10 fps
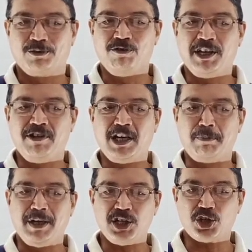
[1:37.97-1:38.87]
we will
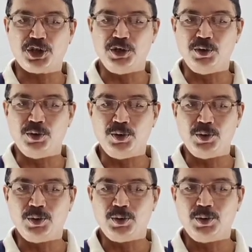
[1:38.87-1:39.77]
miss
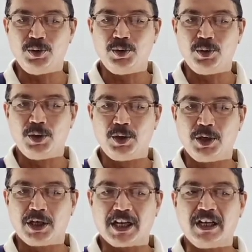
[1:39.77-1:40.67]
you
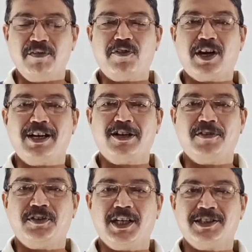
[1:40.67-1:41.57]
in front
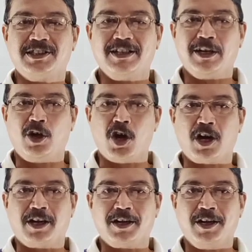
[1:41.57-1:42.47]
of us a
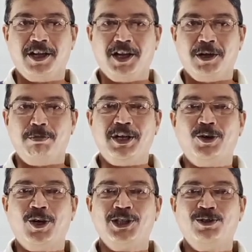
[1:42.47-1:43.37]
lot
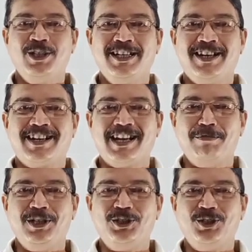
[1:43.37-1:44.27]
because we are
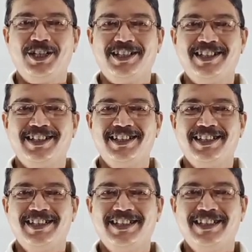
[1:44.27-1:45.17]
habituated
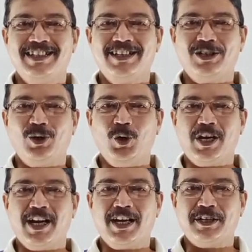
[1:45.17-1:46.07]
to
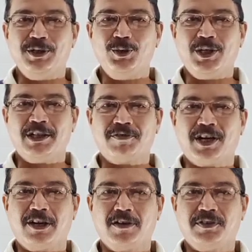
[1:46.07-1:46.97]
look at you in
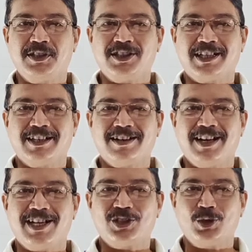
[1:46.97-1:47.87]
front of us in the
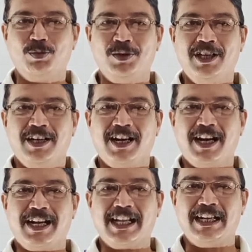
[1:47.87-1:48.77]
classroom
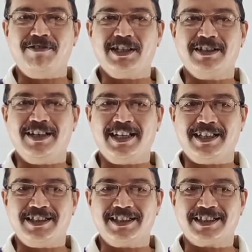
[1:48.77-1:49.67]
and deliver the
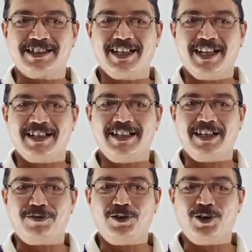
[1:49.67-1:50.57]
lectures.
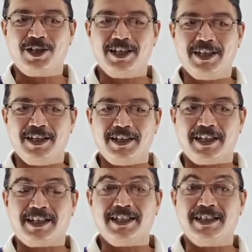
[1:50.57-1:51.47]
Therefore,
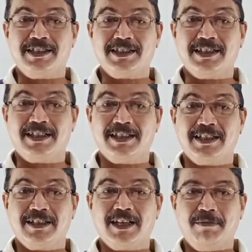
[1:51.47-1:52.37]
it is a
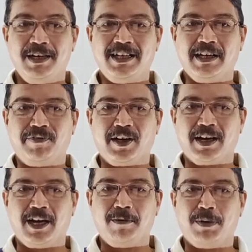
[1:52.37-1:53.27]
bit
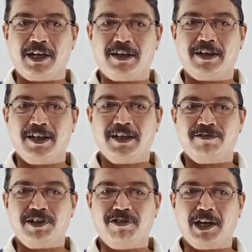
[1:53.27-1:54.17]
difficult, but
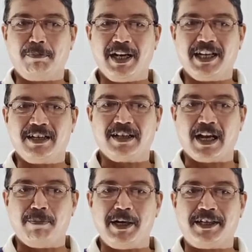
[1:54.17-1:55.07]
we will make it a
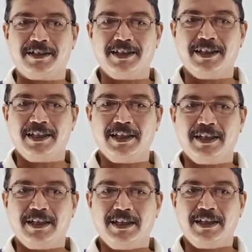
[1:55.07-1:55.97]
habit
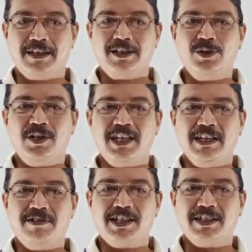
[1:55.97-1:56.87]
to
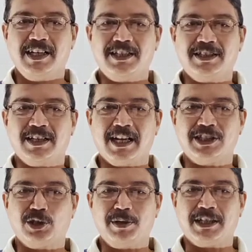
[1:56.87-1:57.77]
deliver a lecture
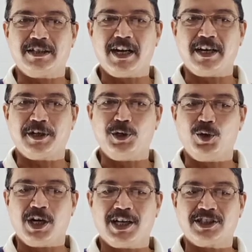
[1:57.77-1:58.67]
assuming that you
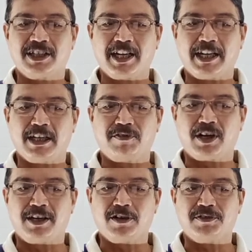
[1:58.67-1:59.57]
are sitting in
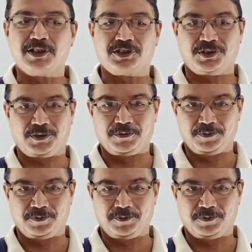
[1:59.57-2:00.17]
front of us.